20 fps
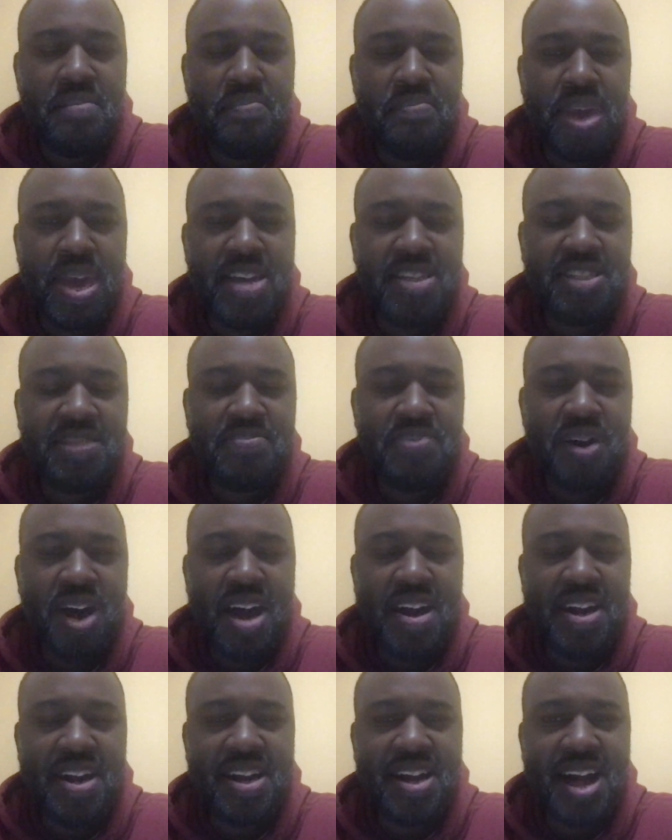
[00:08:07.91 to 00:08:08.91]
based
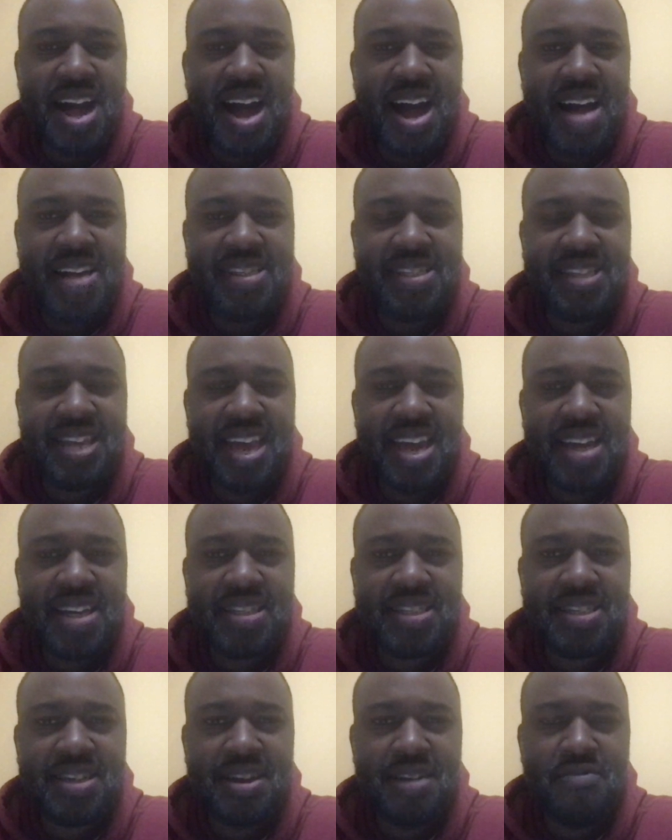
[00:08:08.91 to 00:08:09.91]
upon the
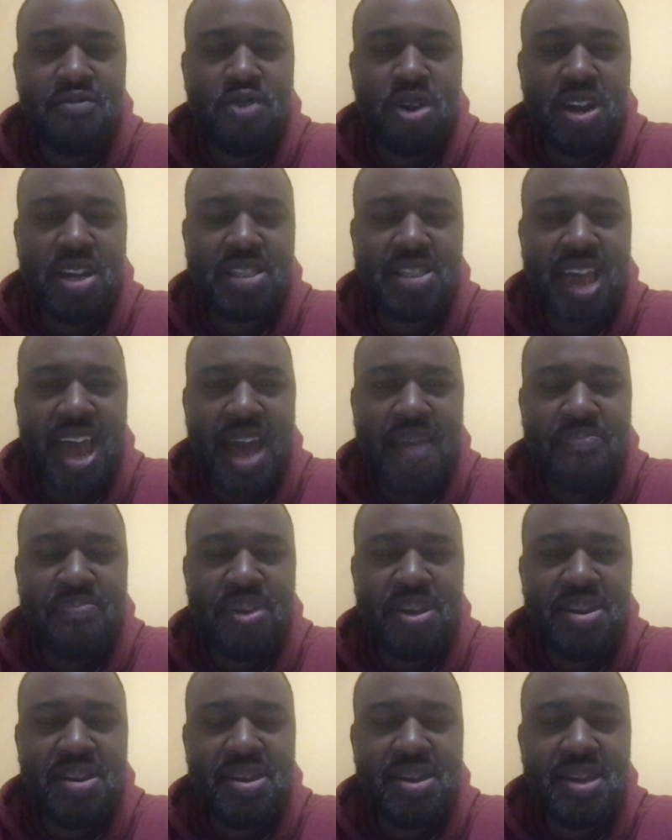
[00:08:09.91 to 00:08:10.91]
context of what has
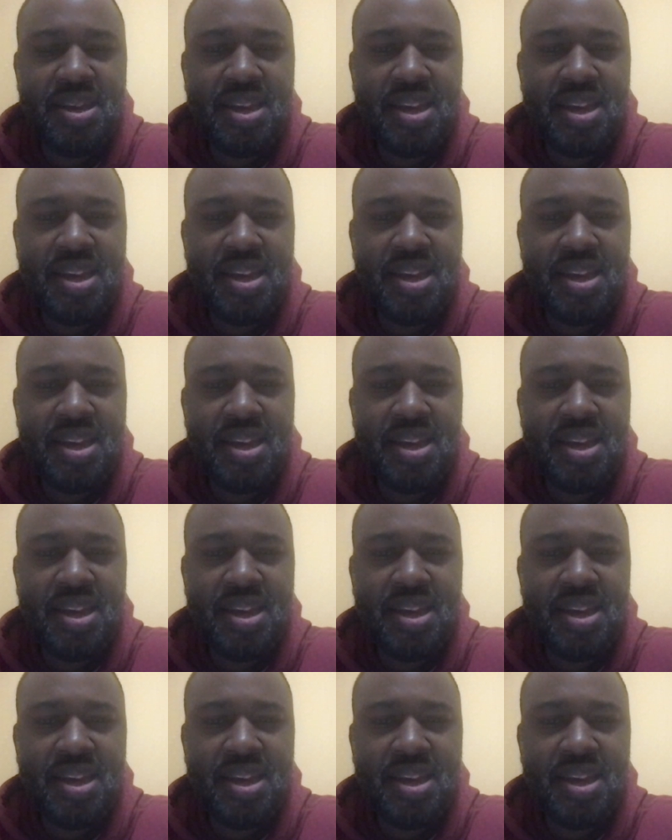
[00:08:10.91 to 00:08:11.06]
happened,